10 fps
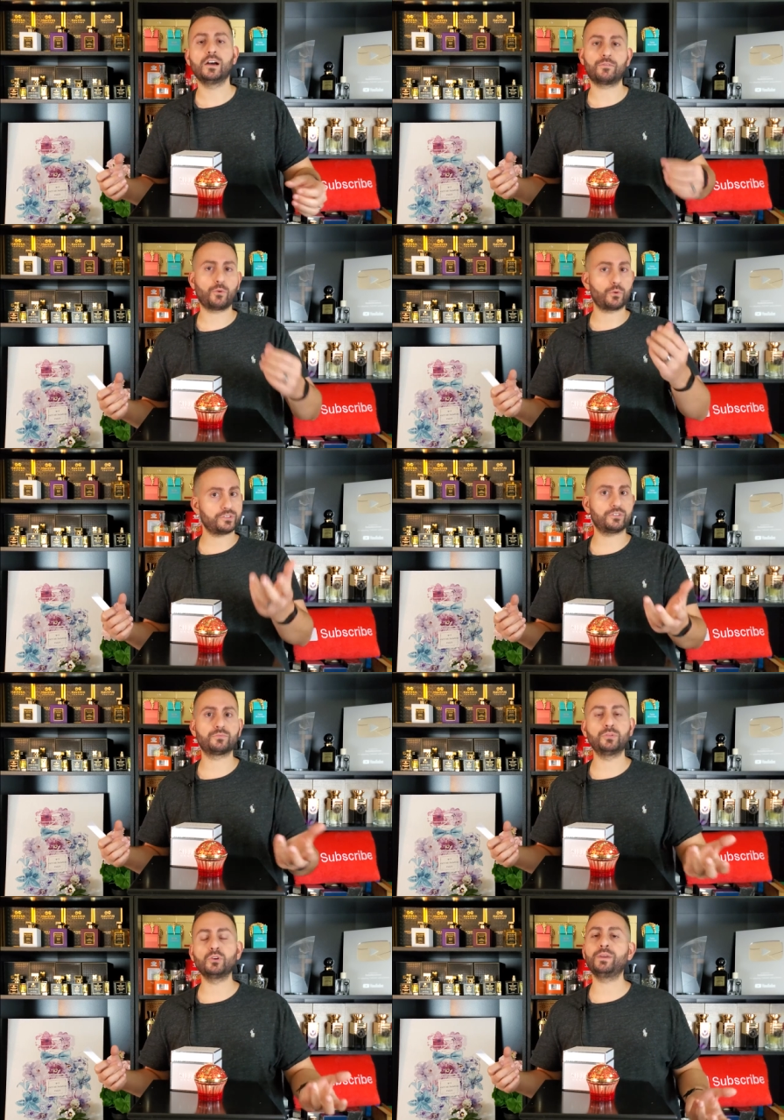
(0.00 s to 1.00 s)
Of course, there's
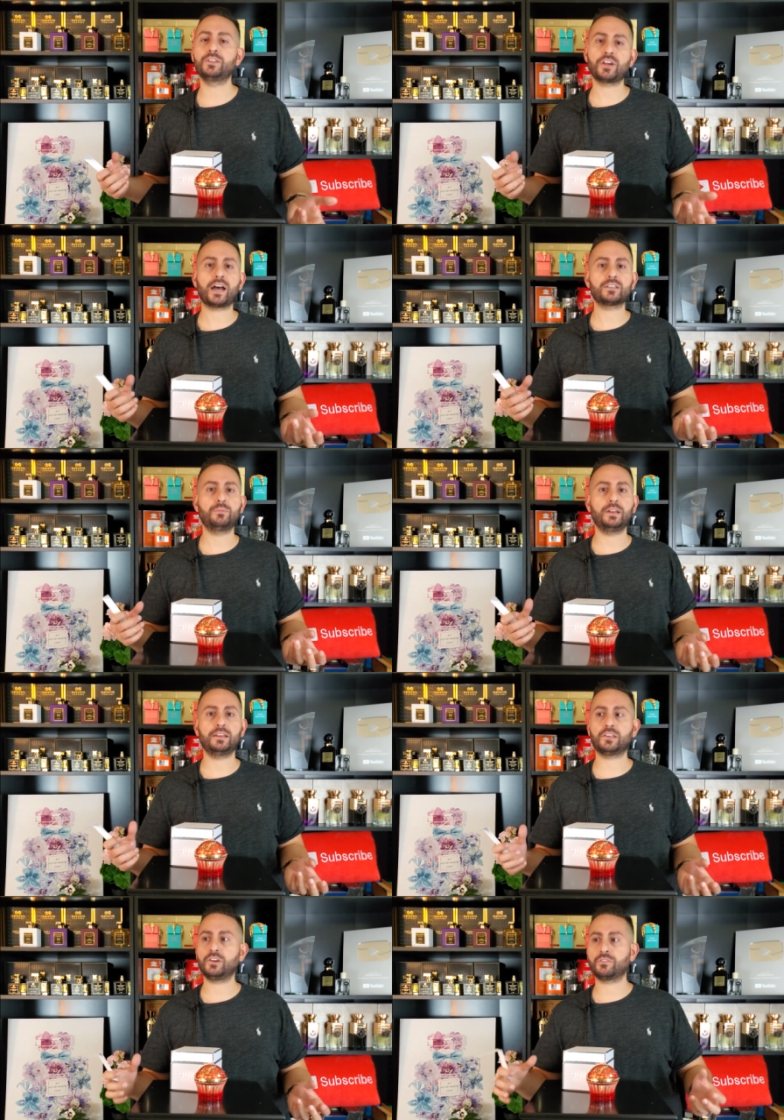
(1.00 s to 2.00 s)
blooming jasmine in
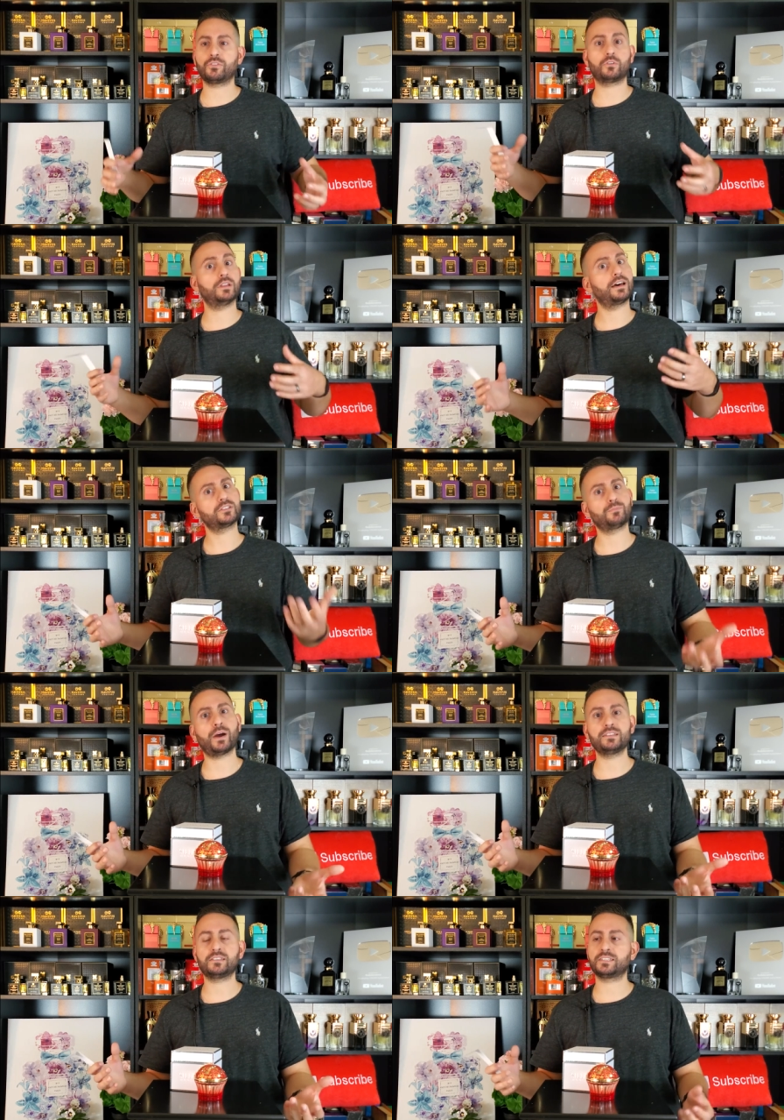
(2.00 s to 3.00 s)
here. There are a lot of
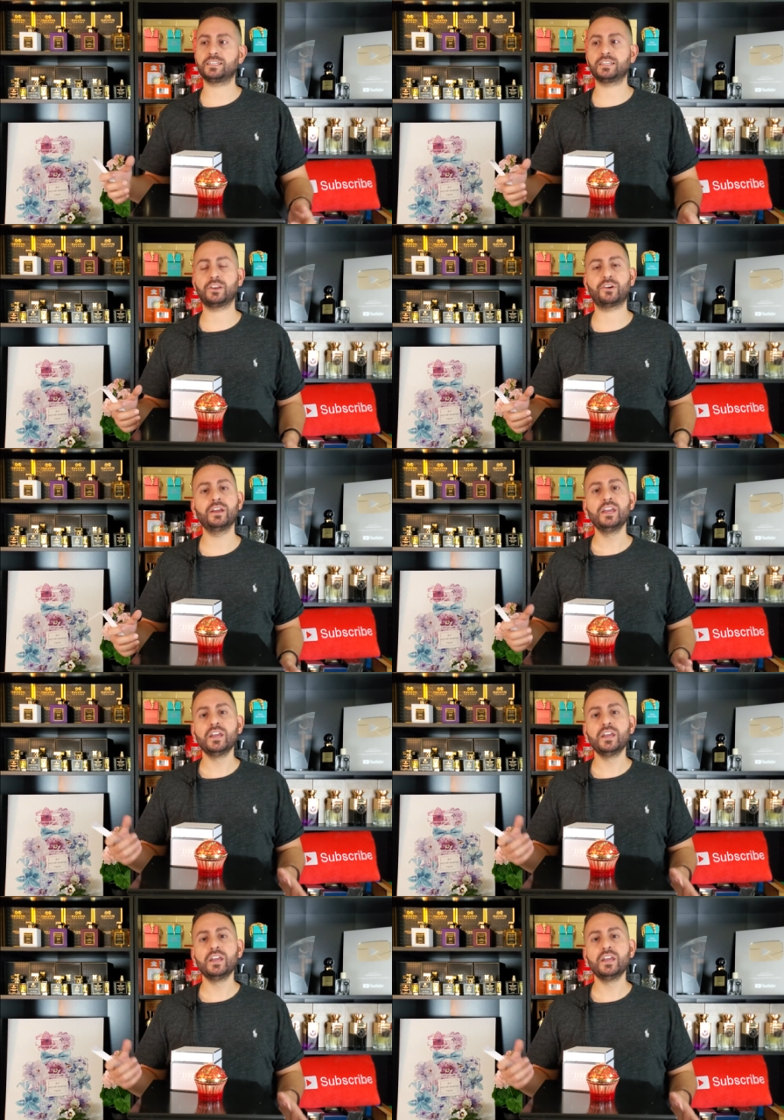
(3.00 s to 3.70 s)
spices in here.